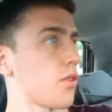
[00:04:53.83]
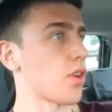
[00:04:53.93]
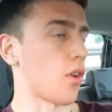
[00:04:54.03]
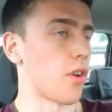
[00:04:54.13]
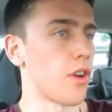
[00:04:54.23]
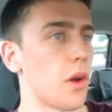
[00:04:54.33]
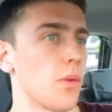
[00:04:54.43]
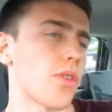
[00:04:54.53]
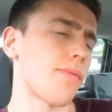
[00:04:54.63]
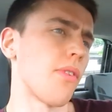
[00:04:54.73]
also got
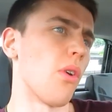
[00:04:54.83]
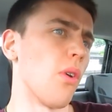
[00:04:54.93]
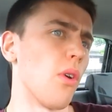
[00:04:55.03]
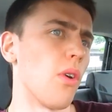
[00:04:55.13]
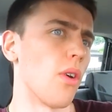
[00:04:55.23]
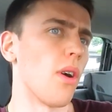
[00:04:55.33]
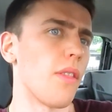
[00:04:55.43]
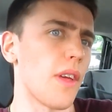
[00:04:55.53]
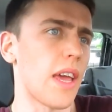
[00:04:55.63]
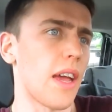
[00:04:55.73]
notes for
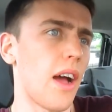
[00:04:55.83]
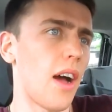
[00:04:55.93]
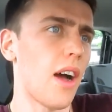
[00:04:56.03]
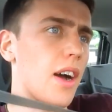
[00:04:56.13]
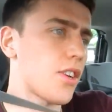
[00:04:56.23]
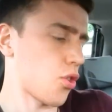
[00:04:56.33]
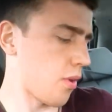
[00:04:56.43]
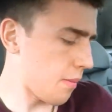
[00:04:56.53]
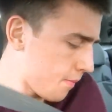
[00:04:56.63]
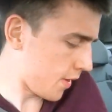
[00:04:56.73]
the ice
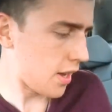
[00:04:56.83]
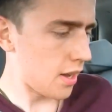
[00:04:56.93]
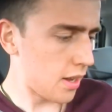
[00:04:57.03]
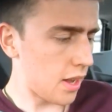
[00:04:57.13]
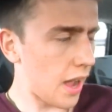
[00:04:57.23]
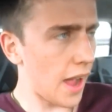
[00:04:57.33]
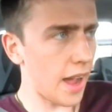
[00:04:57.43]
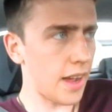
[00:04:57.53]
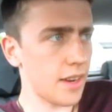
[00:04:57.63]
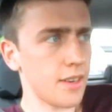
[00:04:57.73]
cream
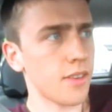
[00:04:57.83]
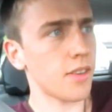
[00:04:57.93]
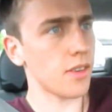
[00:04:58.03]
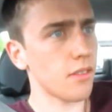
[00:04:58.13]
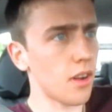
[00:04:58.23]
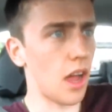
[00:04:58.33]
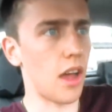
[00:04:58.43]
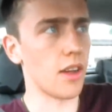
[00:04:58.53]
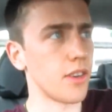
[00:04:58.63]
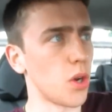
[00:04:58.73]
and
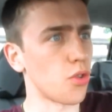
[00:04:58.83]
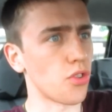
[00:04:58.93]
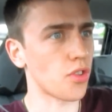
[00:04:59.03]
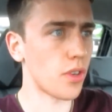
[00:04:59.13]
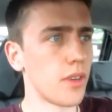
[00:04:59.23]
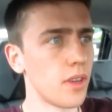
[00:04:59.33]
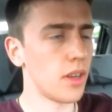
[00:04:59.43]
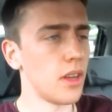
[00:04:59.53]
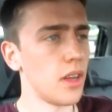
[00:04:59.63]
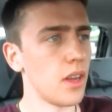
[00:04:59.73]
deodorants.
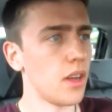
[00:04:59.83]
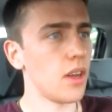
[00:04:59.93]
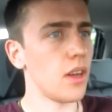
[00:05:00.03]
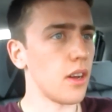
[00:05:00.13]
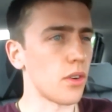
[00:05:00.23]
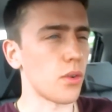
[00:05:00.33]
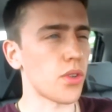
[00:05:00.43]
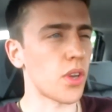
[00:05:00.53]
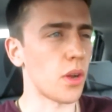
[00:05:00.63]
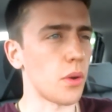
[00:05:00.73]
And
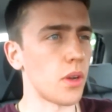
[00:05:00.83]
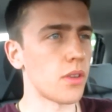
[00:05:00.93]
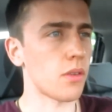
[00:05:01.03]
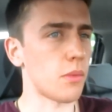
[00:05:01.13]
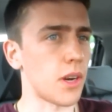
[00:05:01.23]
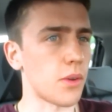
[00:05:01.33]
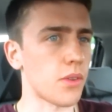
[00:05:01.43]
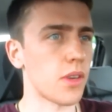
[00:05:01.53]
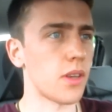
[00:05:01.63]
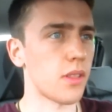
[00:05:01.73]
also something
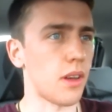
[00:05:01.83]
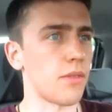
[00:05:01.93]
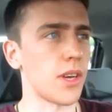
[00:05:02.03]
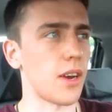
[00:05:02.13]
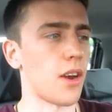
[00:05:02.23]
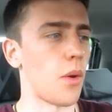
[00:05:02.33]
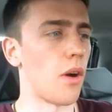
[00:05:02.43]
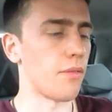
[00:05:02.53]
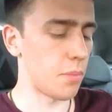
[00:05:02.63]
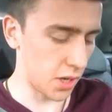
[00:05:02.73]
else that I've taken a note
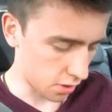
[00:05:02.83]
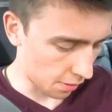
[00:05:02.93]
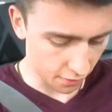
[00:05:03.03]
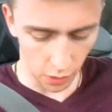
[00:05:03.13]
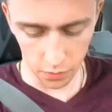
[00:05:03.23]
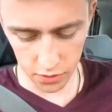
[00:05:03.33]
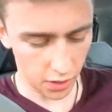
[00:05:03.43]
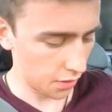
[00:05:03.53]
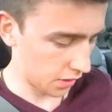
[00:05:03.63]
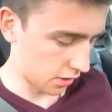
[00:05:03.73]
of, but it's on my phone, so I
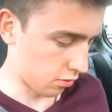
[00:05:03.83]
don't need